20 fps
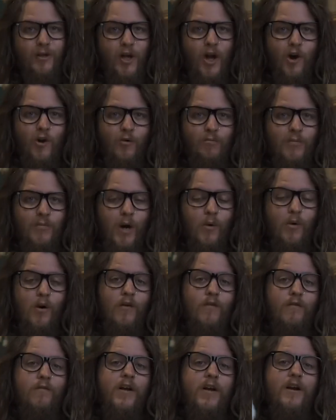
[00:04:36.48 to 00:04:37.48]
ago, I
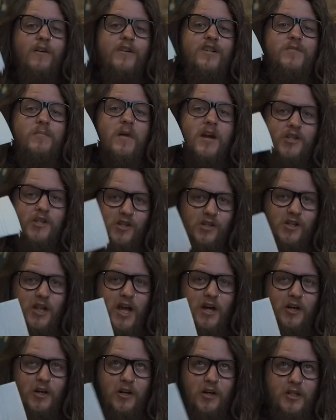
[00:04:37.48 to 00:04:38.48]
wrote a very special
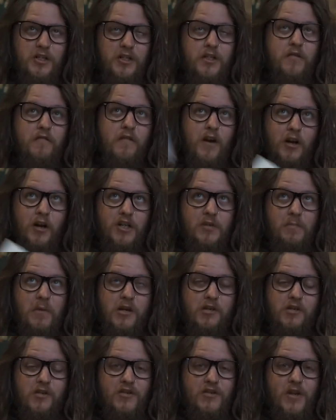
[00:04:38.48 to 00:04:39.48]
letter to a very
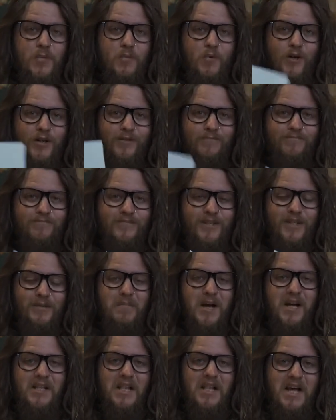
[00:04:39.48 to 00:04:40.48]
special someone in
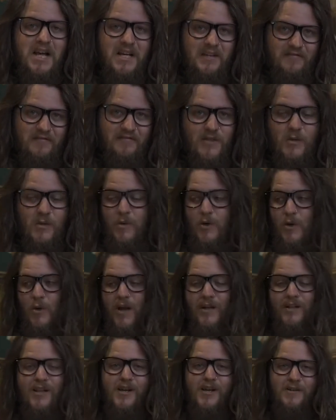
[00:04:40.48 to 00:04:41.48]
my life, someone who
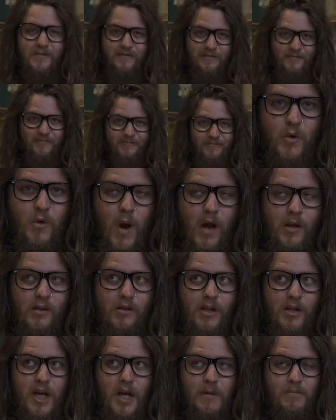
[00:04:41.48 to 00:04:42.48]
I love, who I
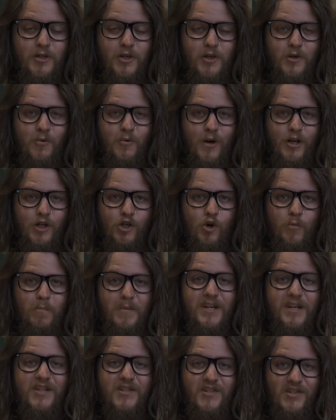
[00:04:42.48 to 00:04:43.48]
look up to
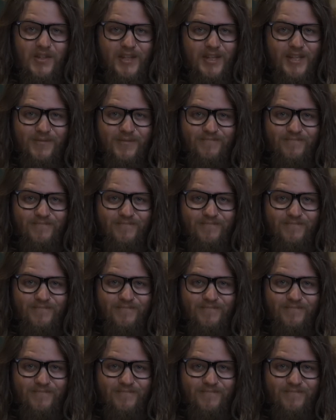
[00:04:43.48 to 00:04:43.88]
tremendously,